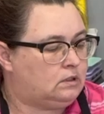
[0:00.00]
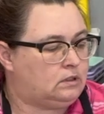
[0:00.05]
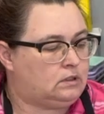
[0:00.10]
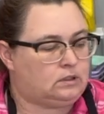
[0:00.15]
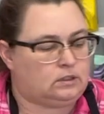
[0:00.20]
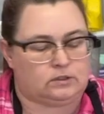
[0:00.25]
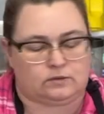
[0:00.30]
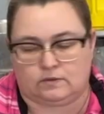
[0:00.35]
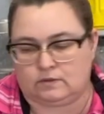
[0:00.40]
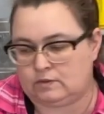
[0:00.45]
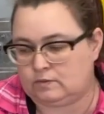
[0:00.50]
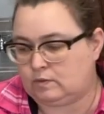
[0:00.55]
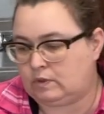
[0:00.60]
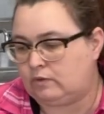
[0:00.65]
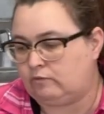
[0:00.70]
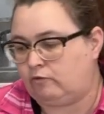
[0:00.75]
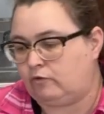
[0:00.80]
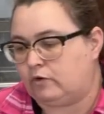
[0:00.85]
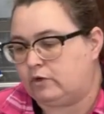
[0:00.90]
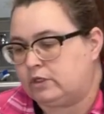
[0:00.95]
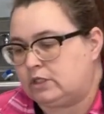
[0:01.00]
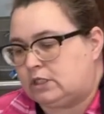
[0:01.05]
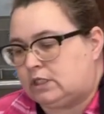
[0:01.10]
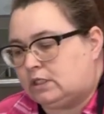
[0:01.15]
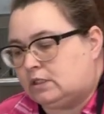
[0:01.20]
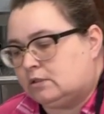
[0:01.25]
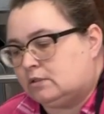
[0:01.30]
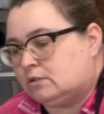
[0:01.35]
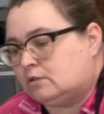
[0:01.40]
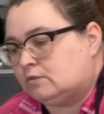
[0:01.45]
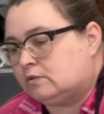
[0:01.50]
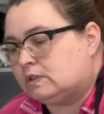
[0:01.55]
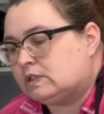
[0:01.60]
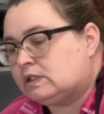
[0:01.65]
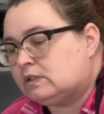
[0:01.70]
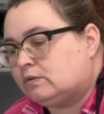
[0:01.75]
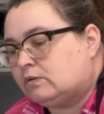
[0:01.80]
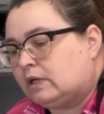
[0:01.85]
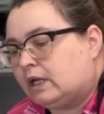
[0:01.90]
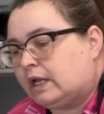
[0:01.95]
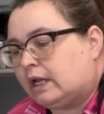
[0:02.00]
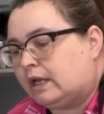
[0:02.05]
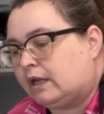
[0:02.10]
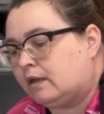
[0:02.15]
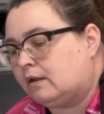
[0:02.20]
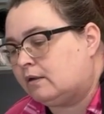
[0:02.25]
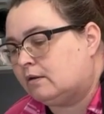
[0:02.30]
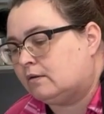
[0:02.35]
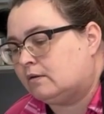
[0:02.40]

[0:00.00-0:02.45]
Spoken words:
This one's 114, so it's okay.